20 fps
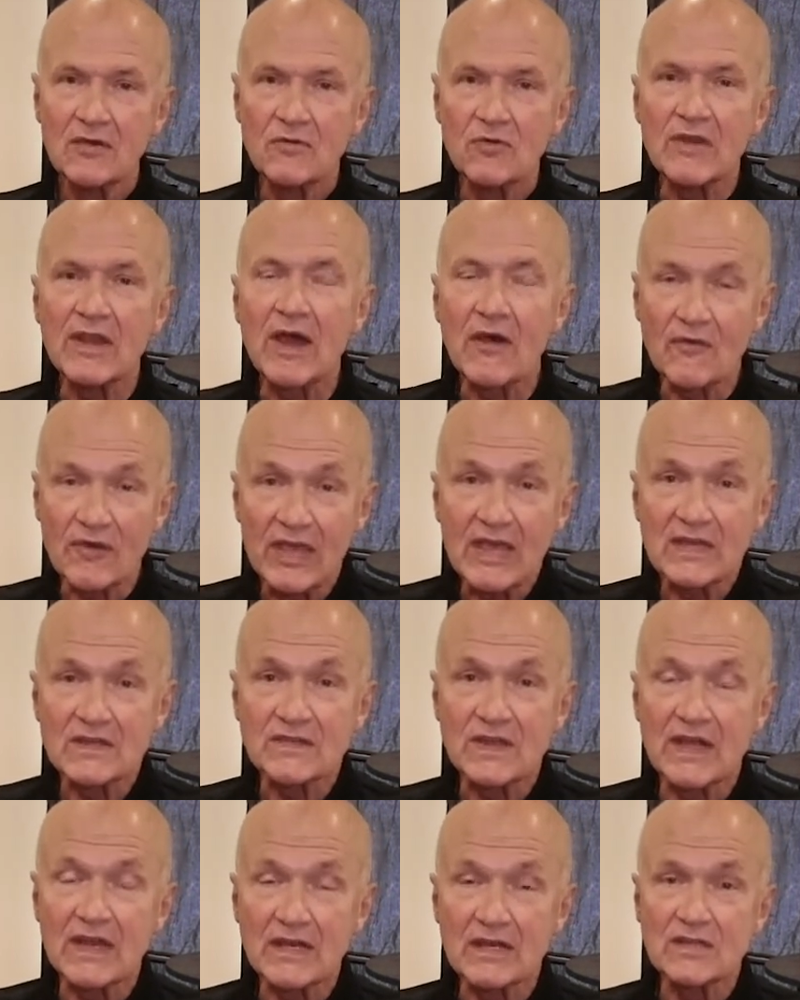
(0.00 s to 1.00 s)
Well, now he
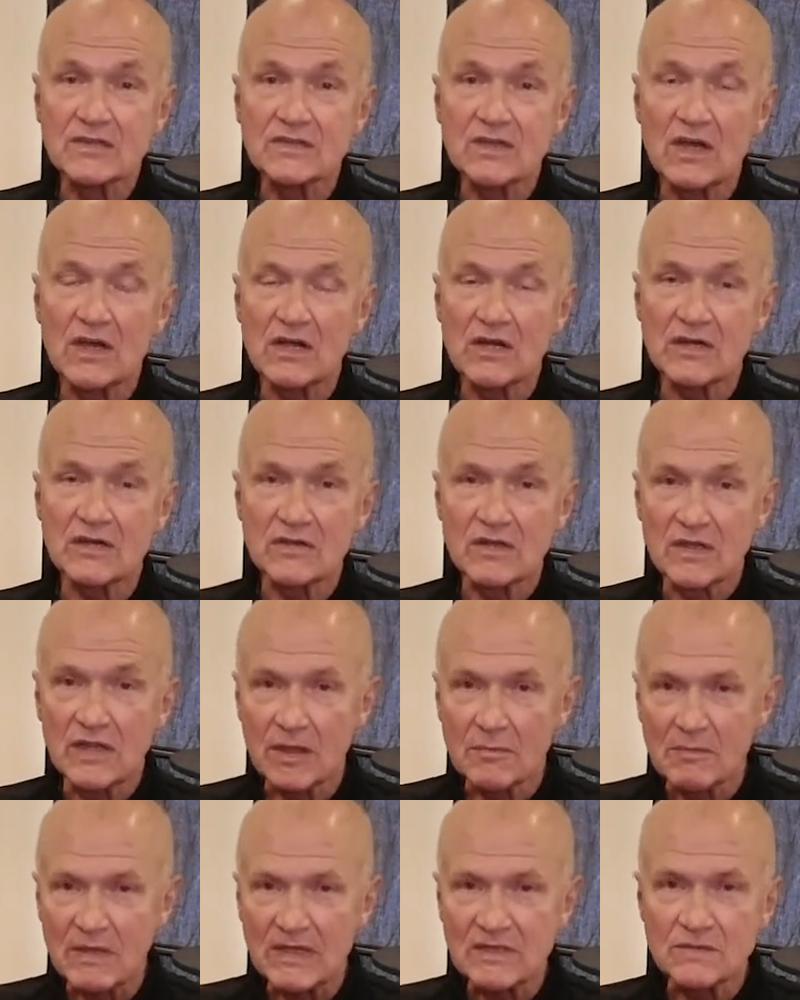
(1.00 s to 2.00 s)
has that in his heart, and
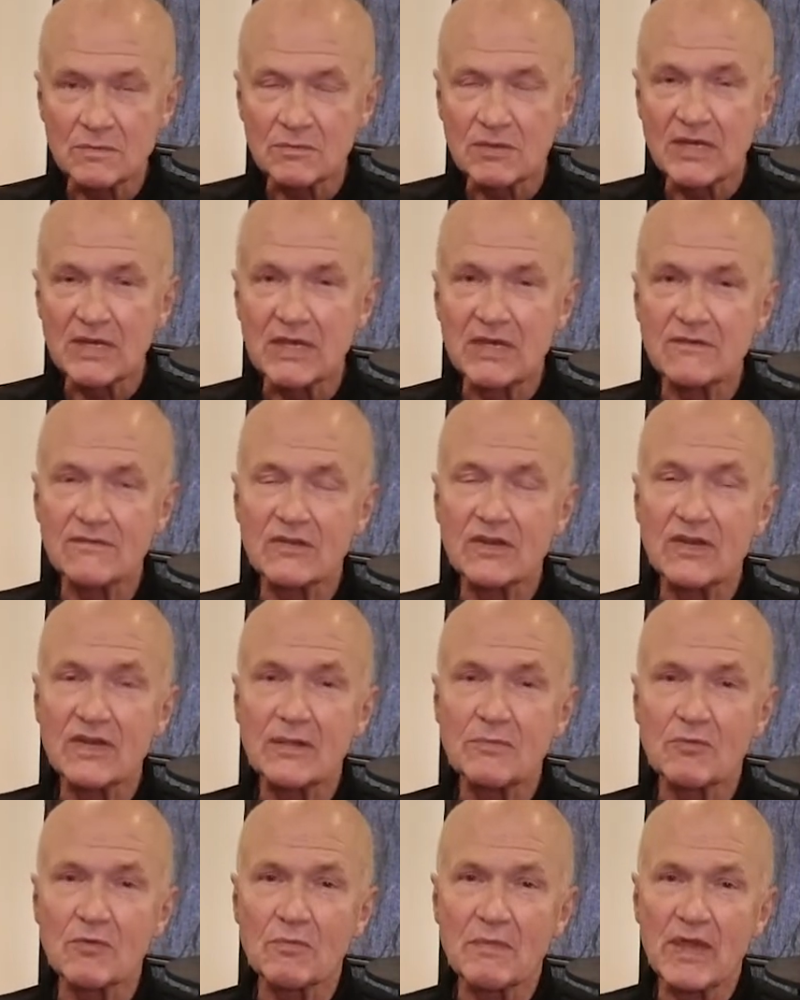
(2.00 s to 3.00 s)
that makes him an even
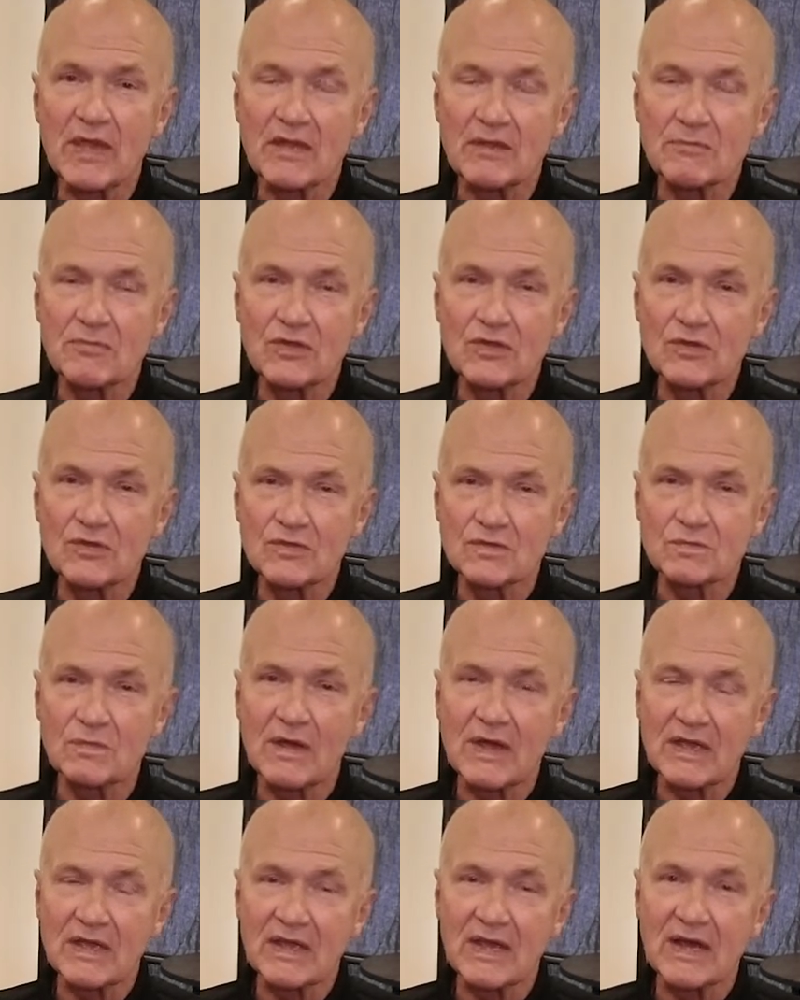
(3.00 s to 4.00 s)
deeper man to be used
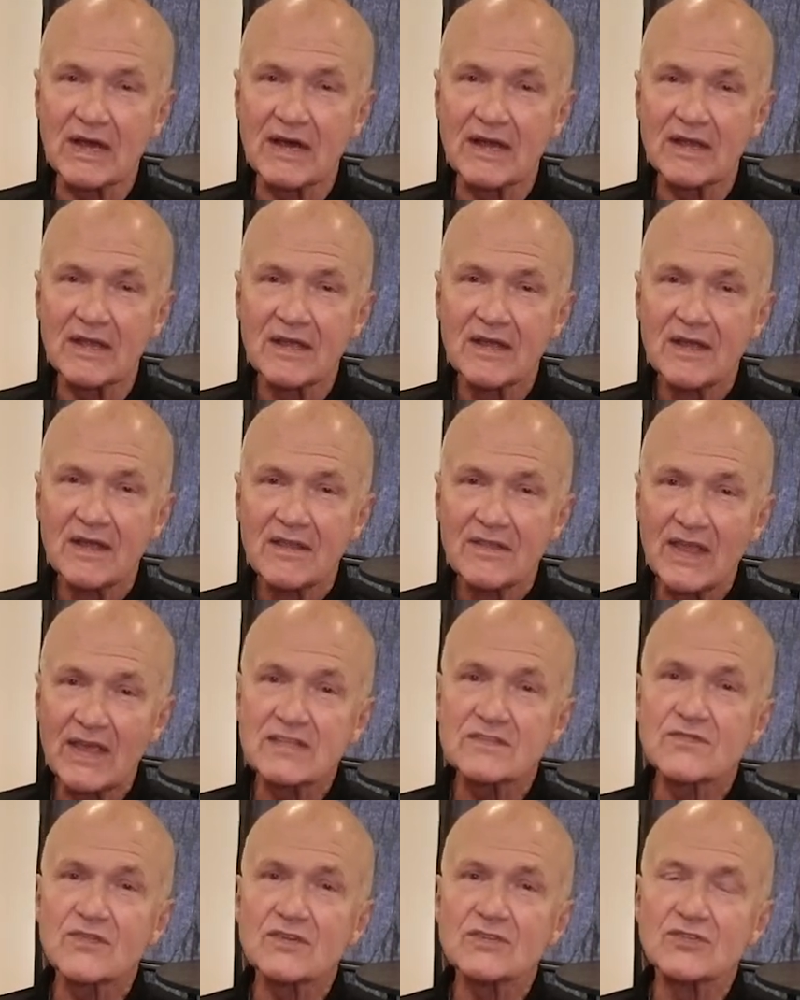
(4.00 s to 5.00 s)
by God.
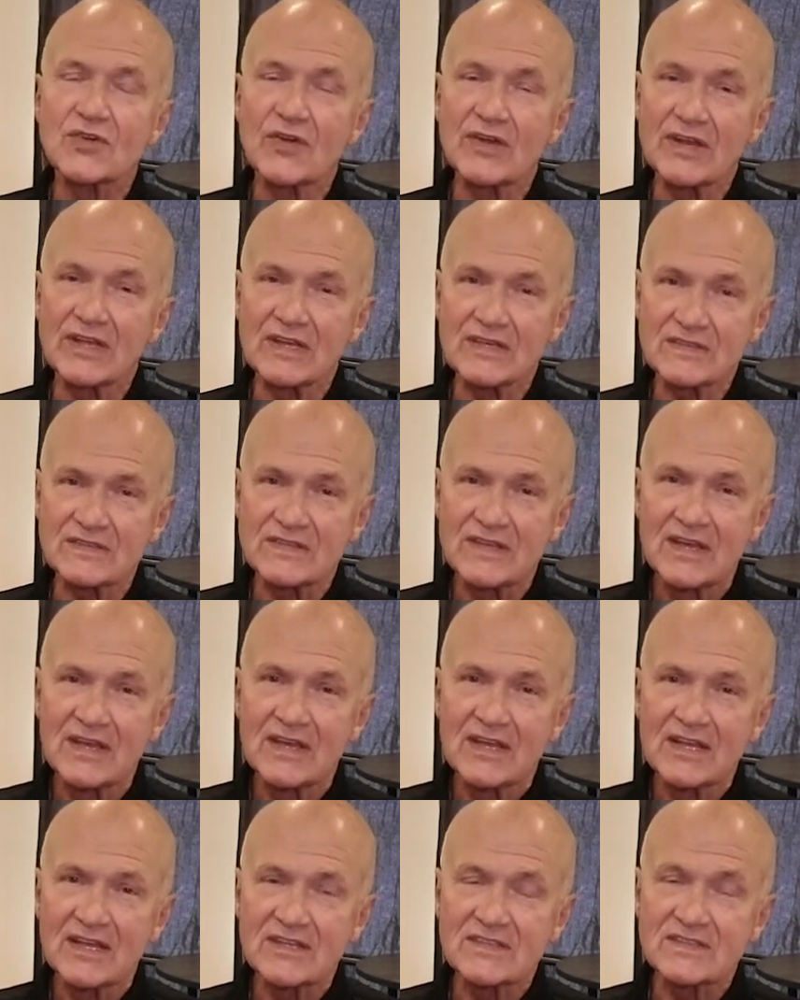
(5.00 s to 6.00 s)
Thanks for joining us.
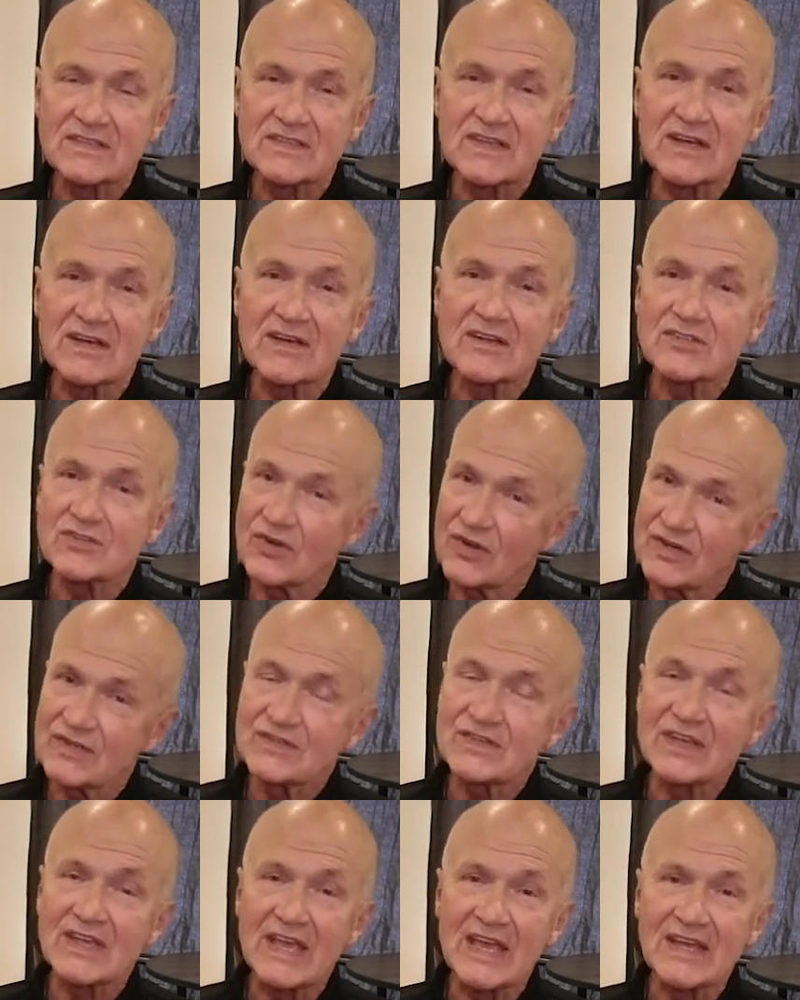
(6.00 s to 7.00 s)
Let's join
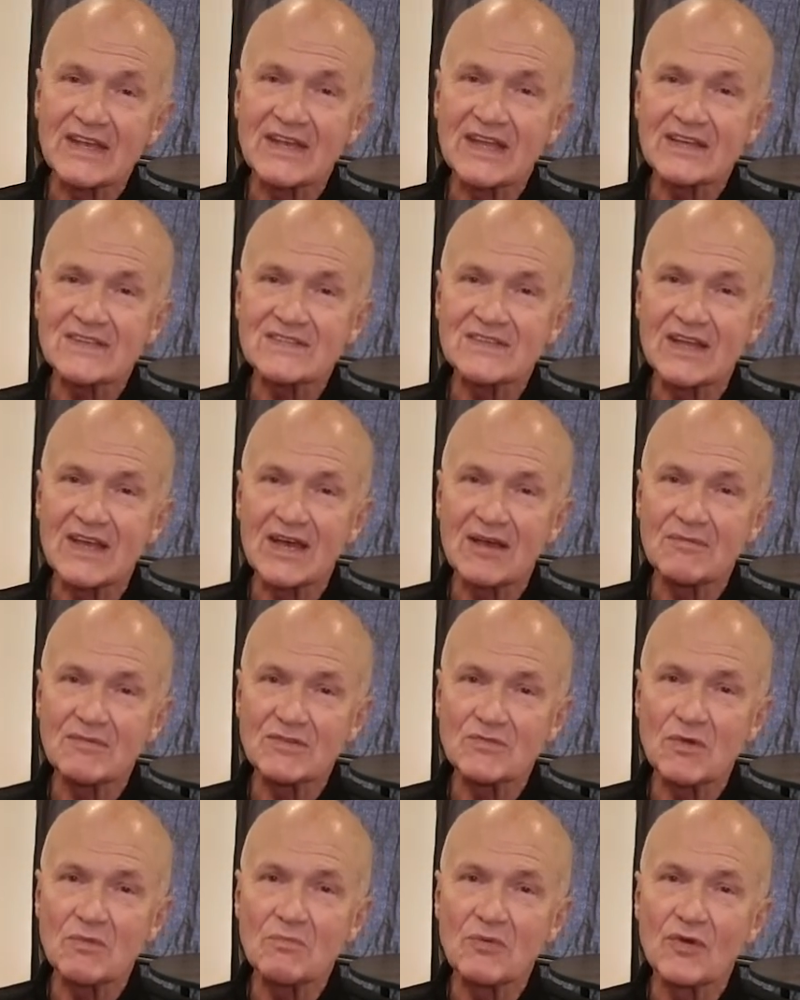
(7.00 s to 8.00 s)
us again next time
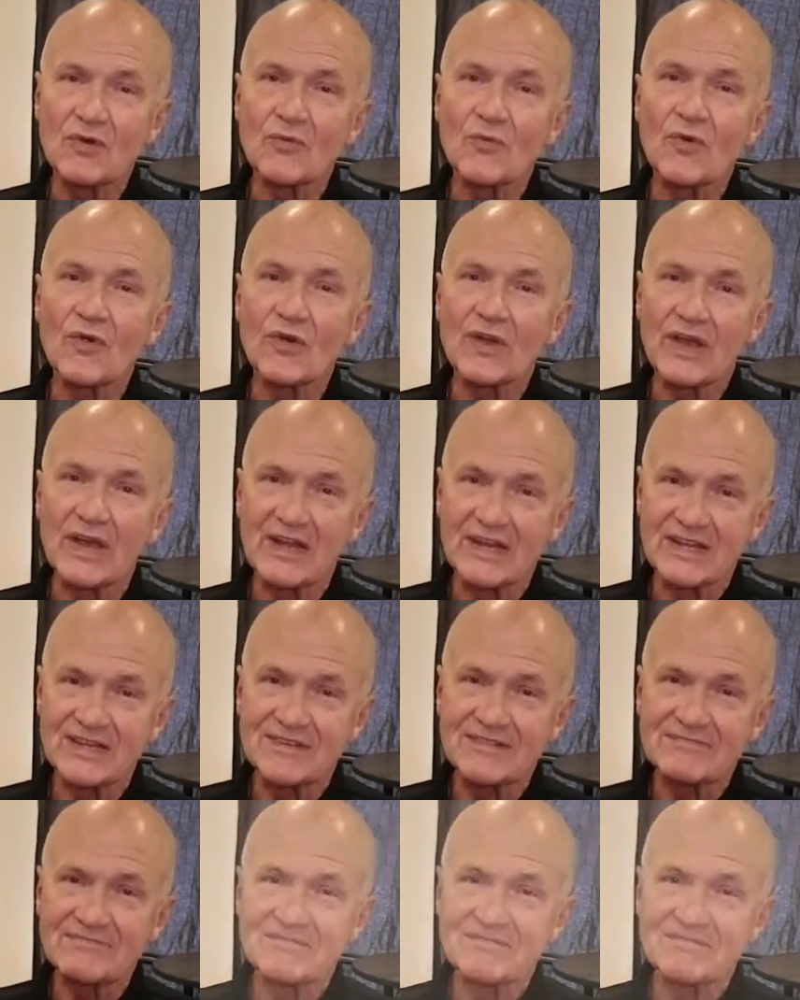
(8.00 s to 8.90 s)
as we put a word on it.